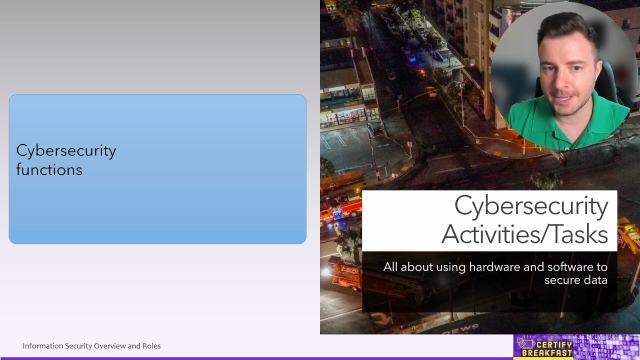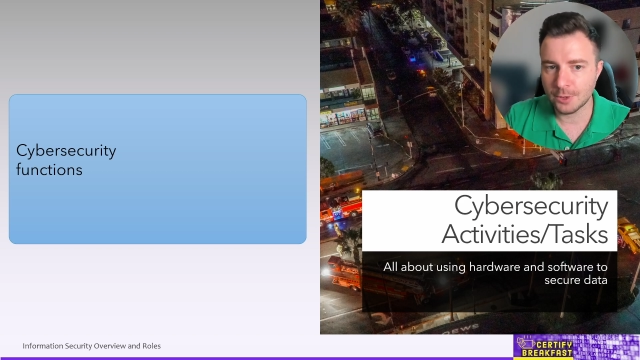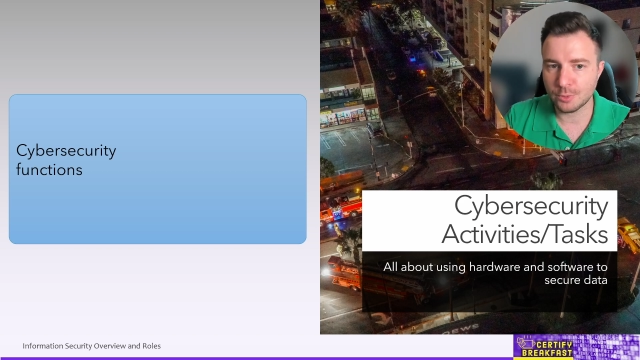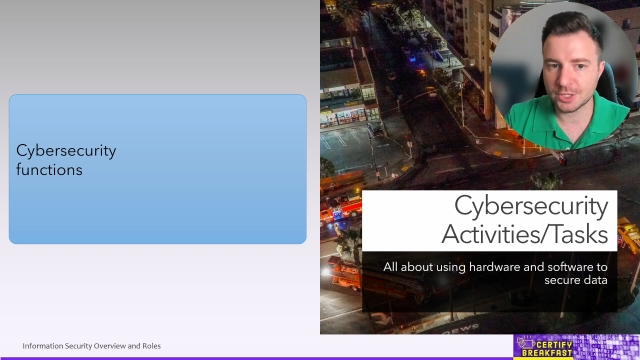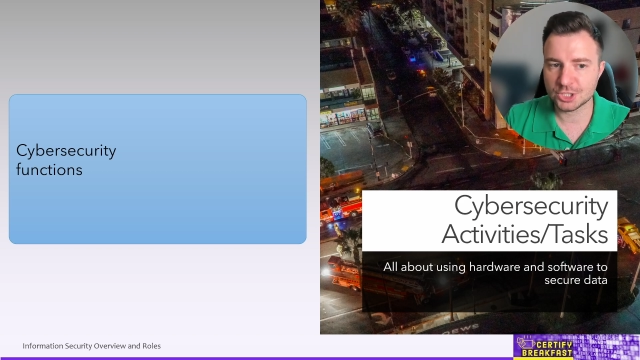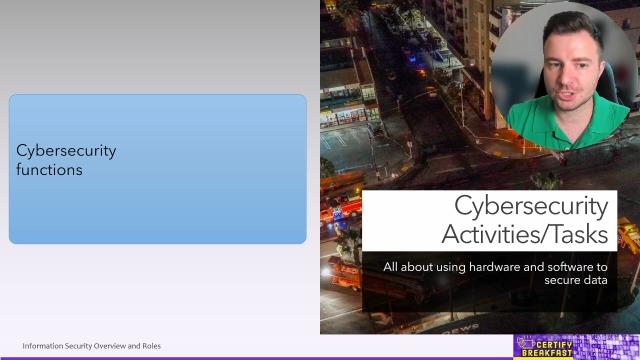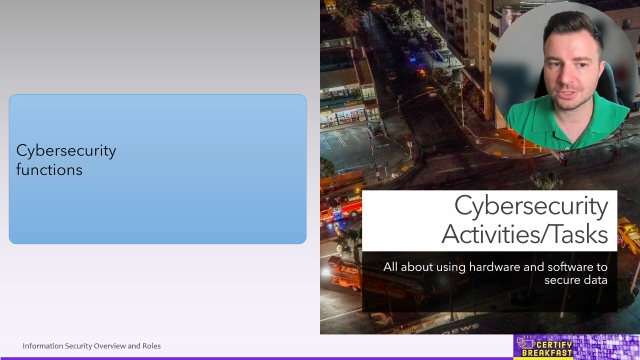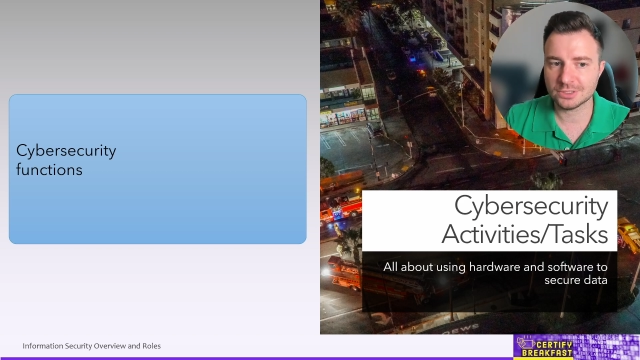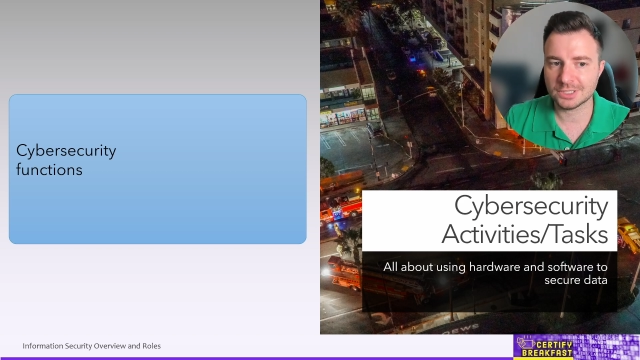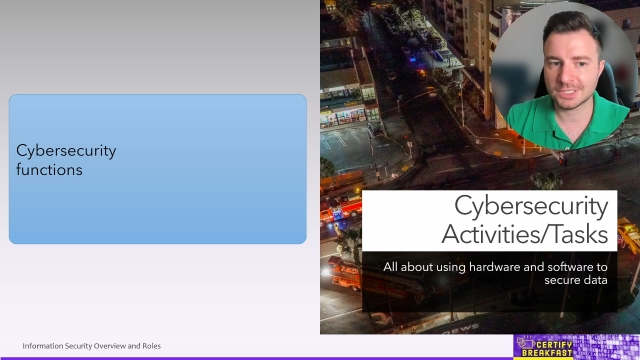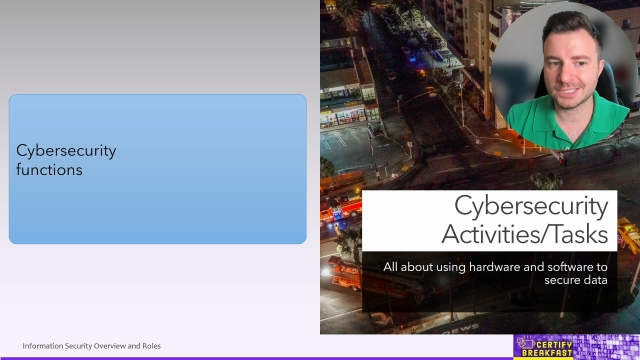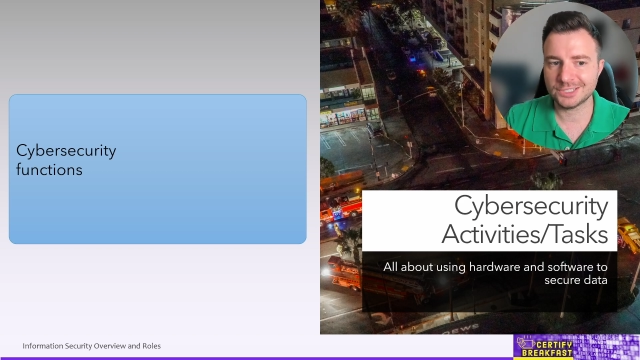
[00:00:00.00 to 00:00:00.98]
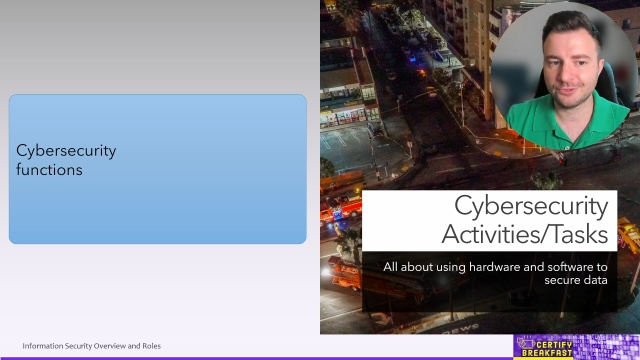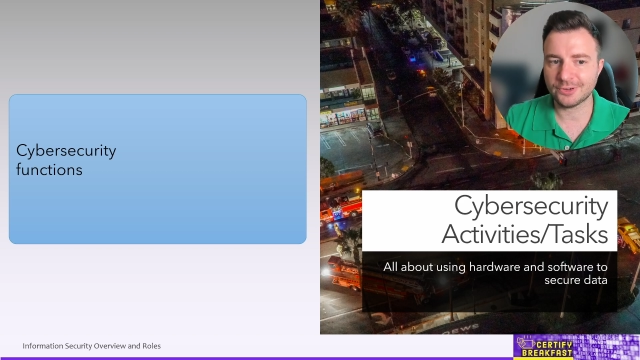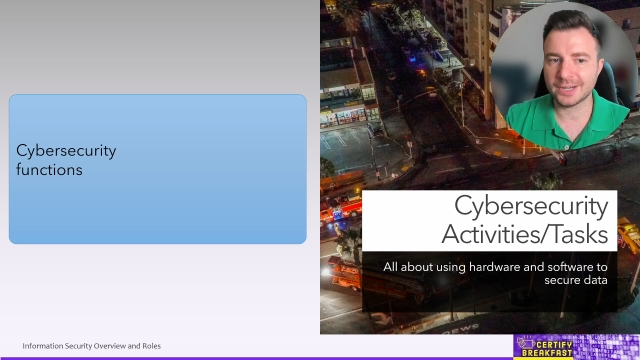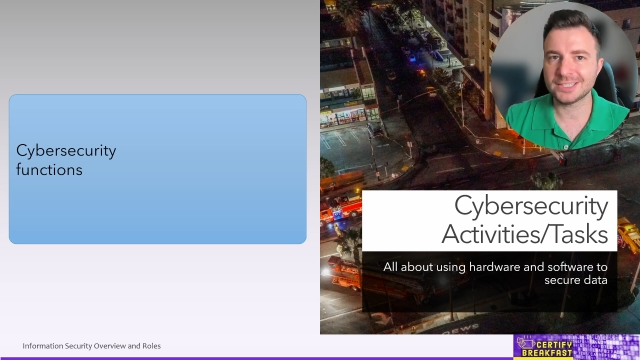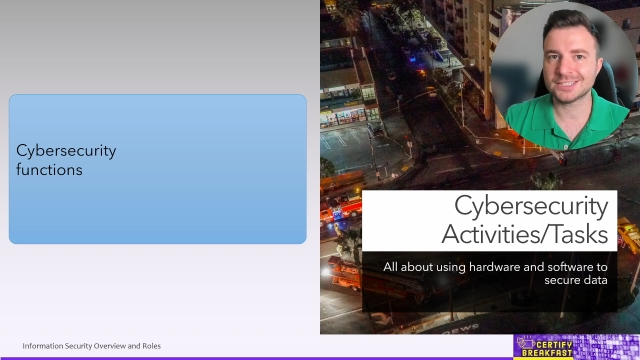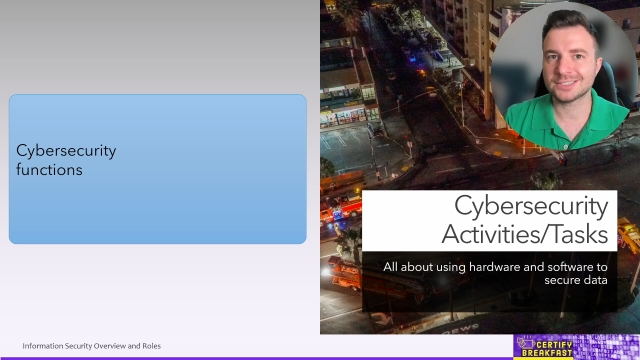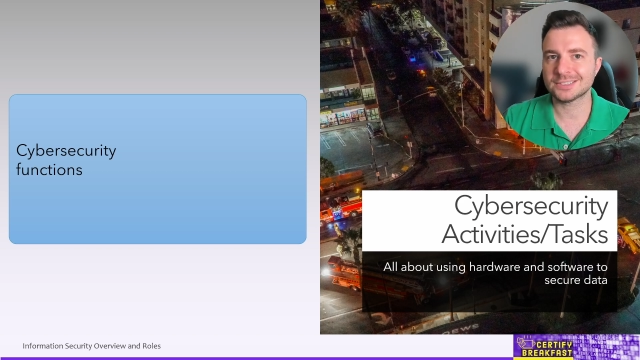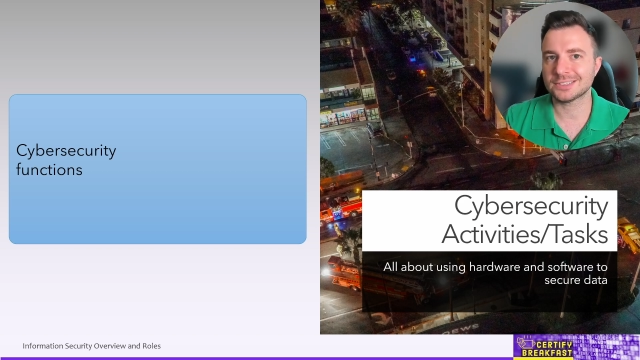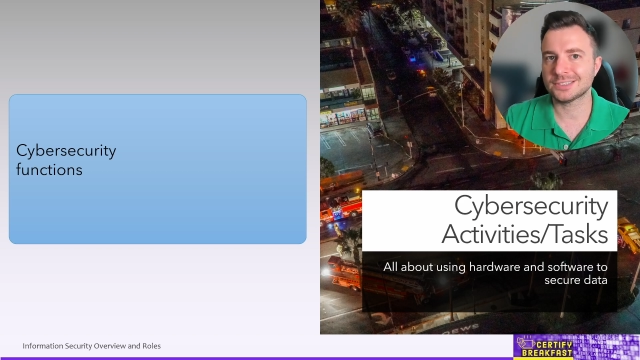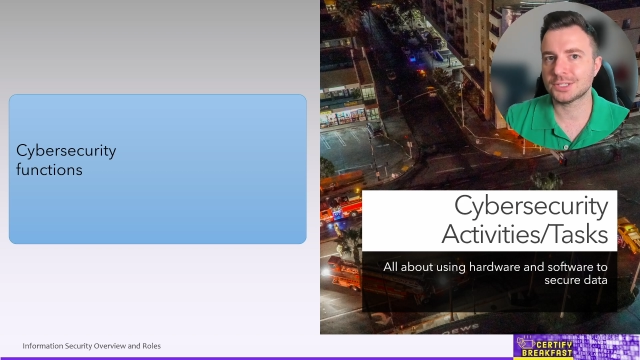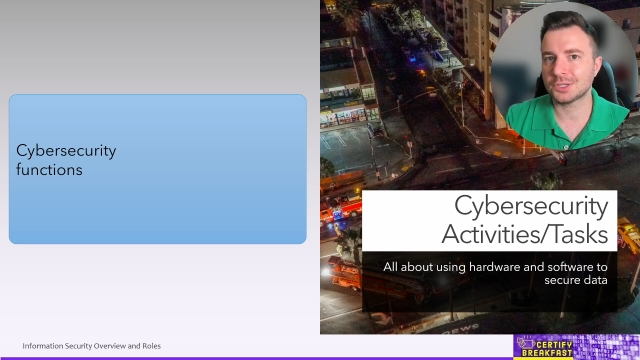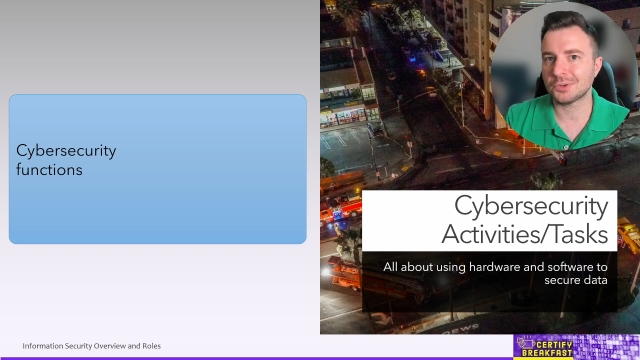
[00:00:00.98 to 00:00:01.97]
which defines
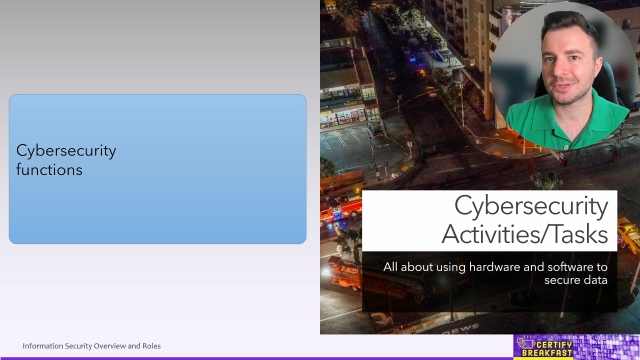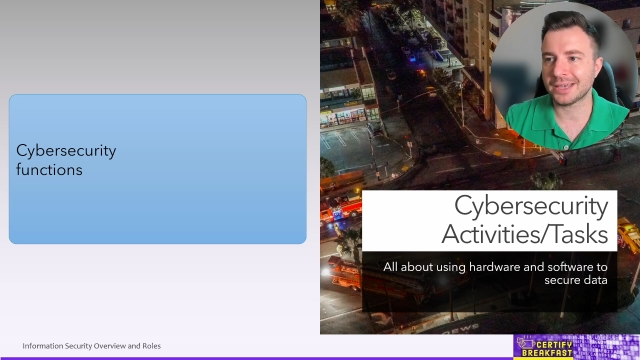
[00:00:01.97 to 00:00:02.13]
security